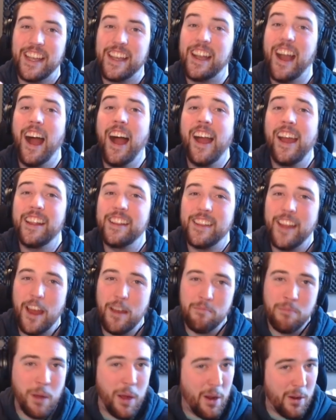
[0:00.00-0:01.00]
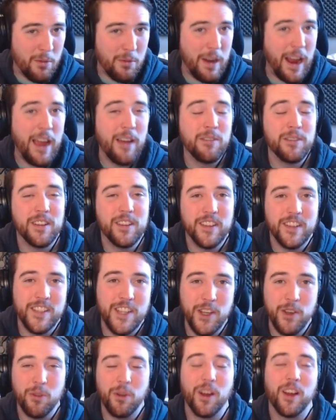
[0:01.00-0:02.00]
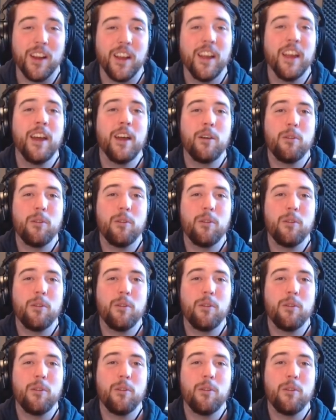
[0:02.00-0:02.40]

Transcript: guide them around the tour